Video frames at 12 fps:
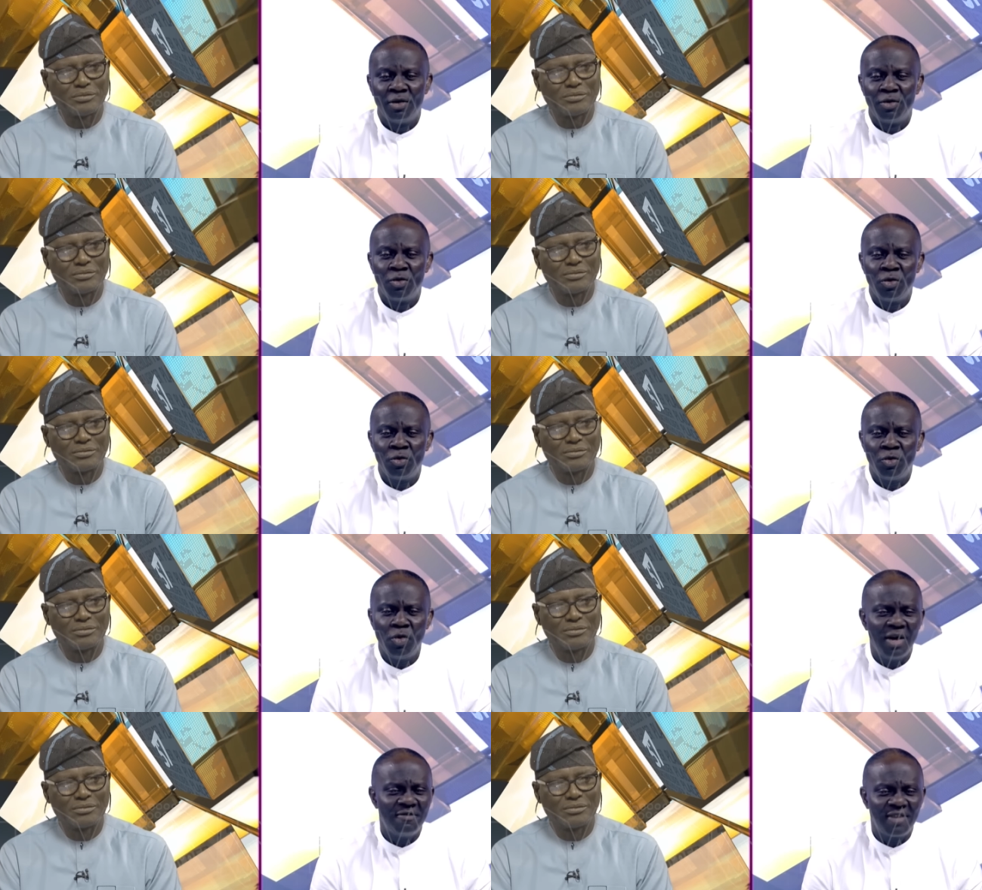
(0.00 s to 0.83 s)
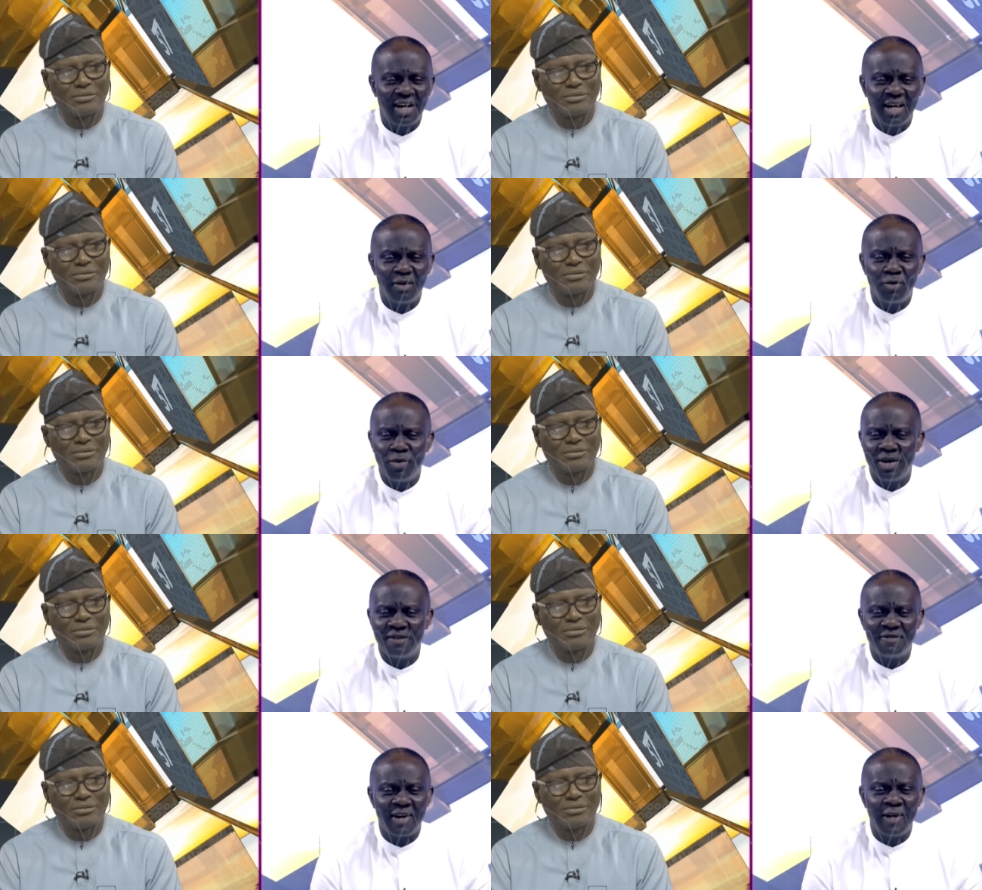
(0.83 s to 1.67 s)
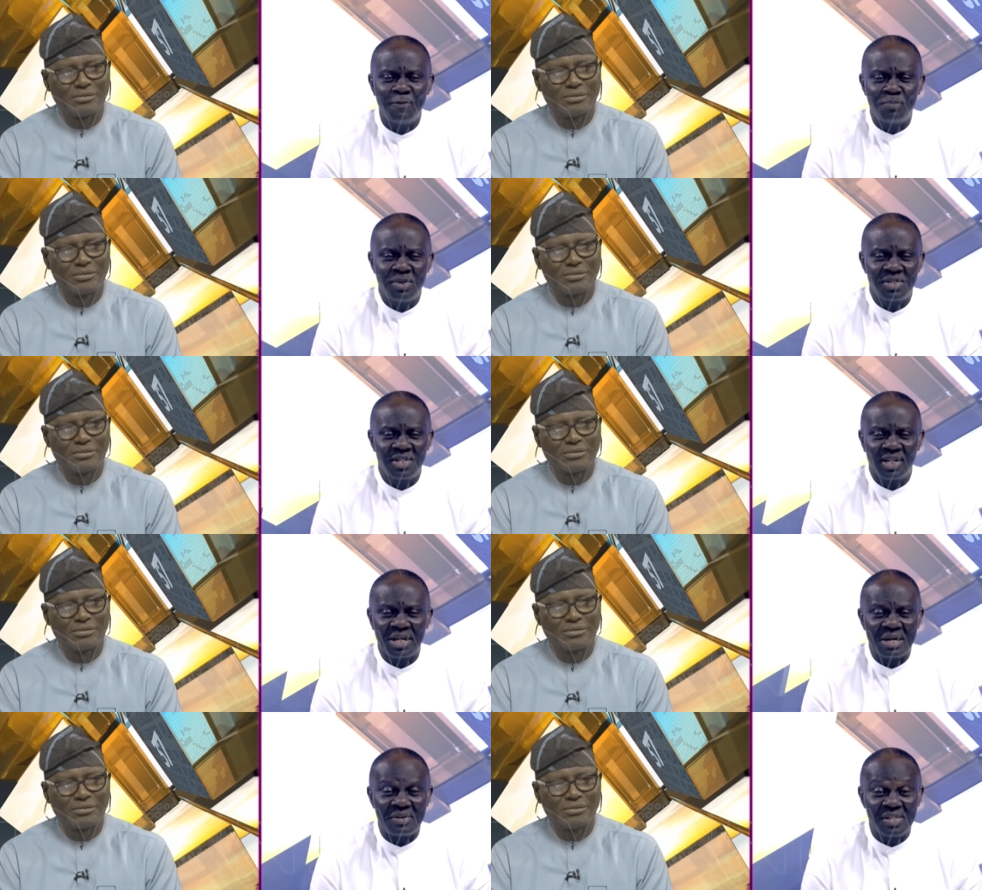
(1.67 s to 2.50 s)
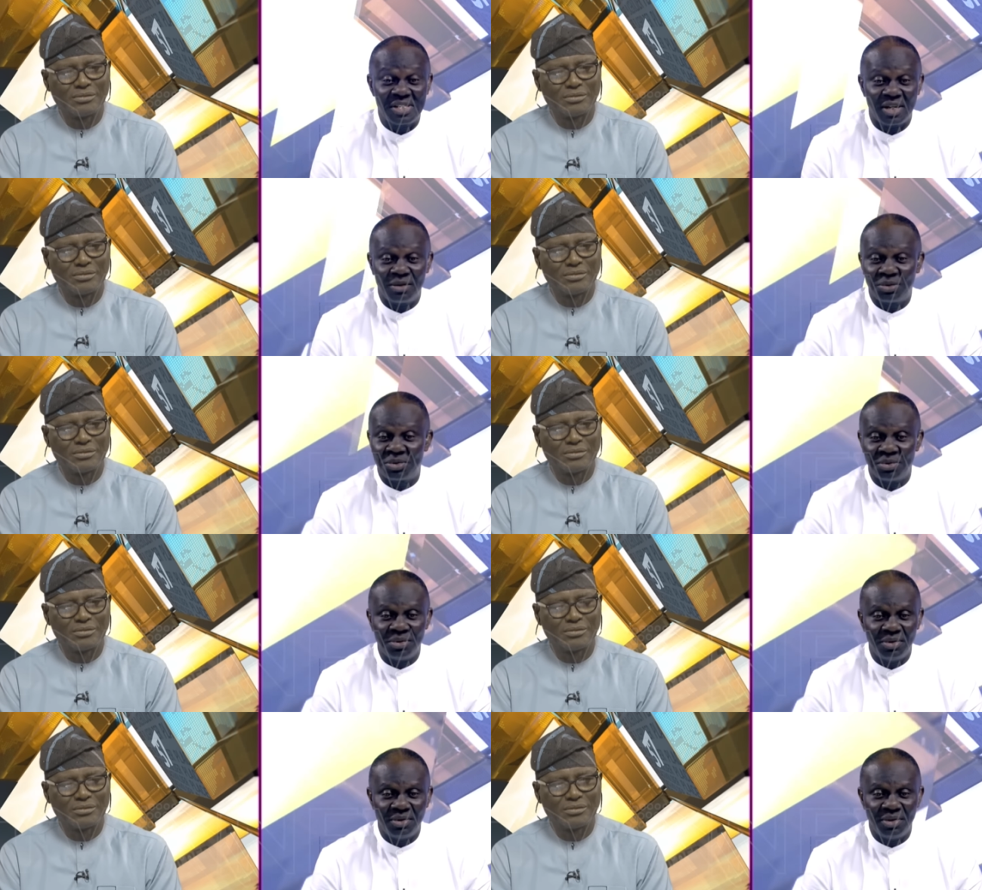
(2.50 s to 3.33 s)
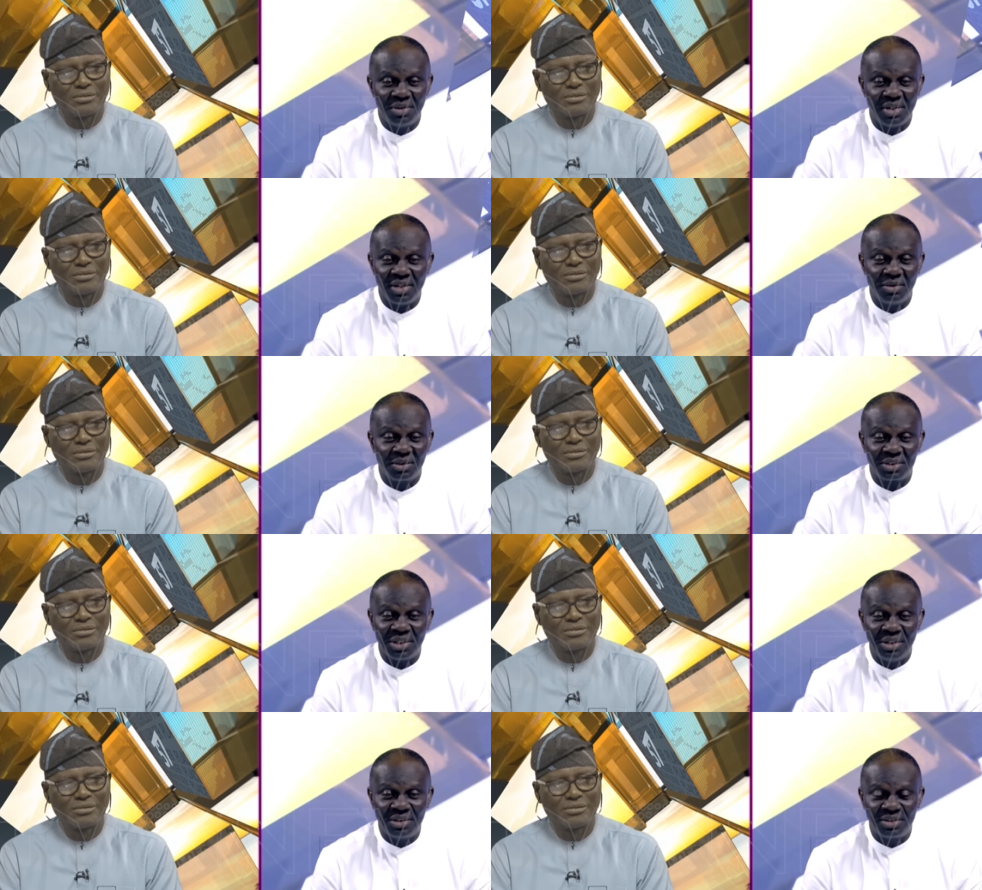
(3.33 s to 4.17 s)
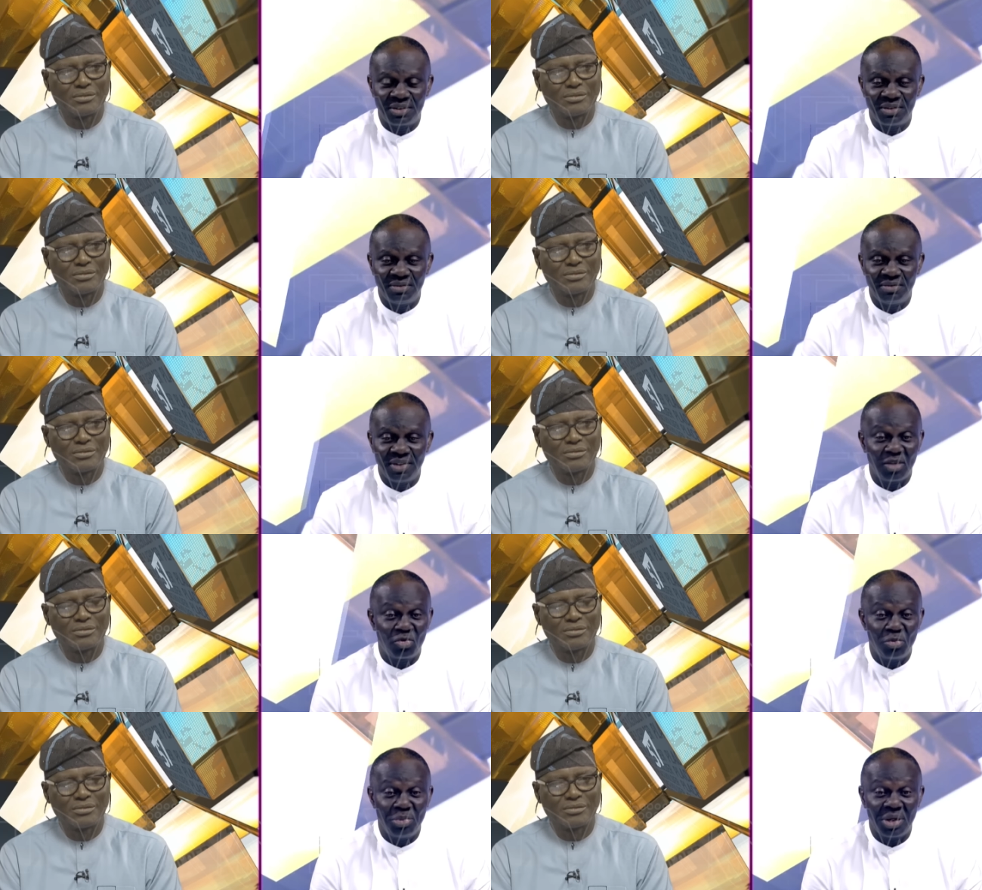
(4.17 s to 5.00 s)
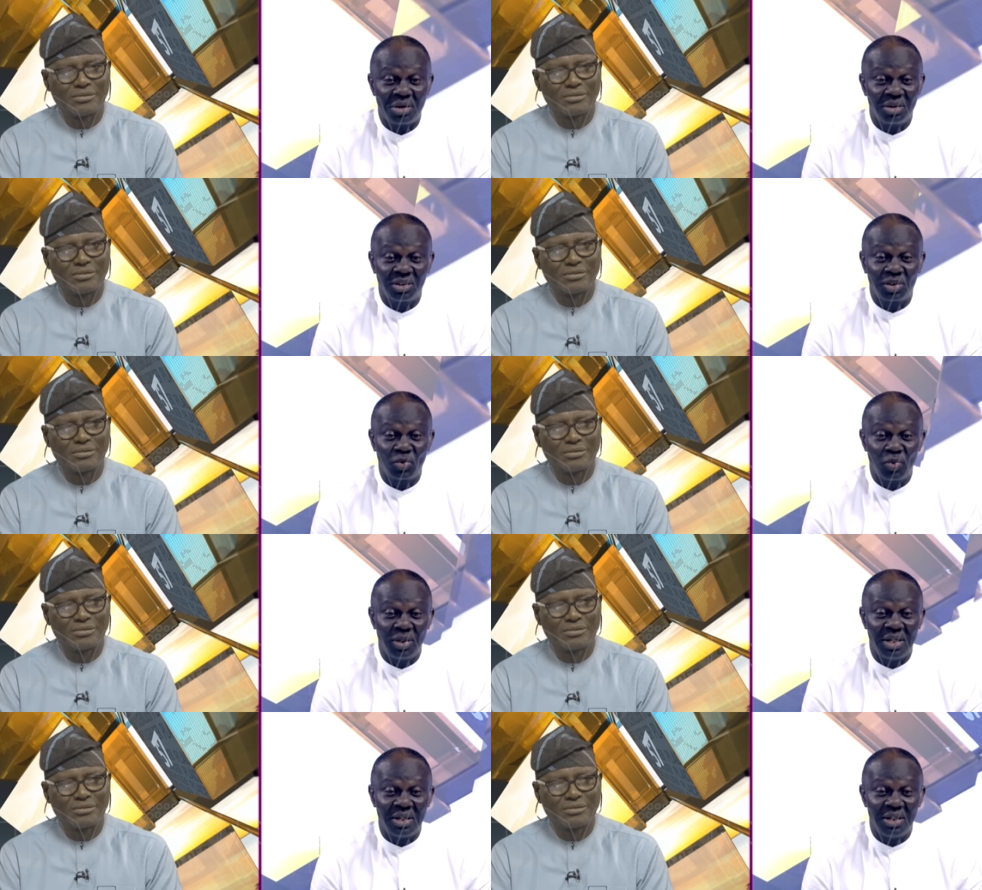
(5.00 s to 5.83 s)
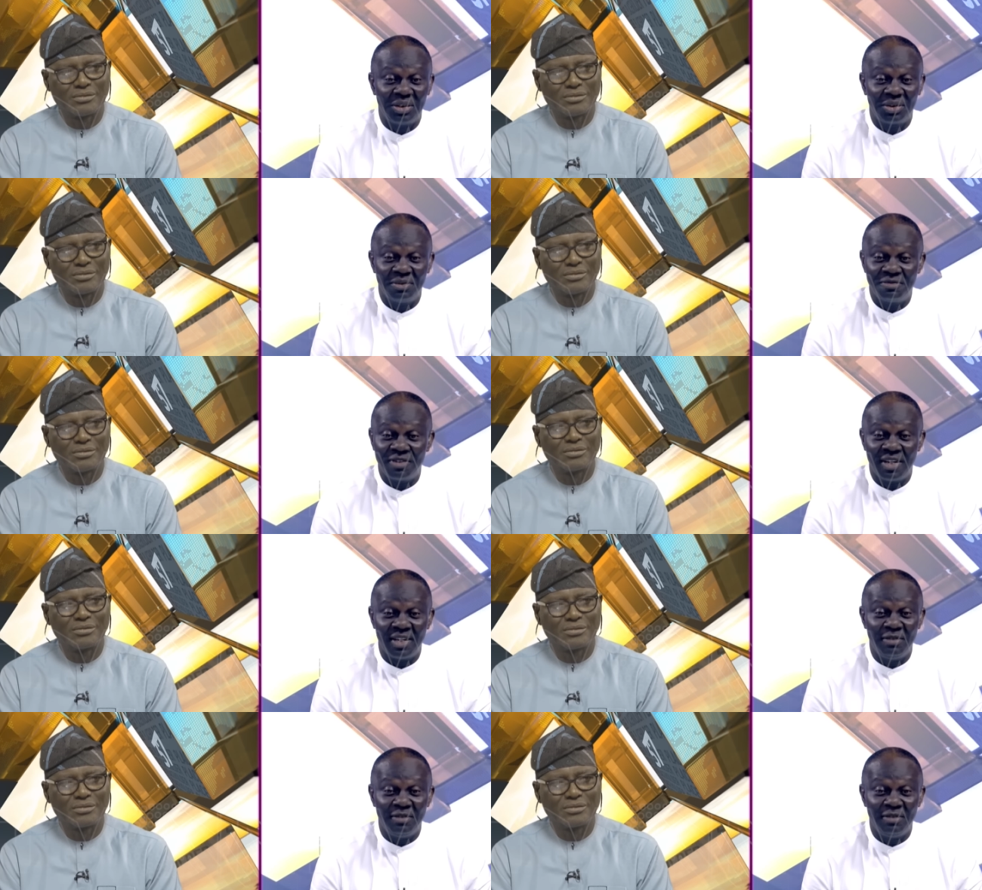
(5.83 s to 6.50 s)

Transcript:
Speaker 1: whoever whoever A P C can reach out to in Edo State that will make us win election, fine.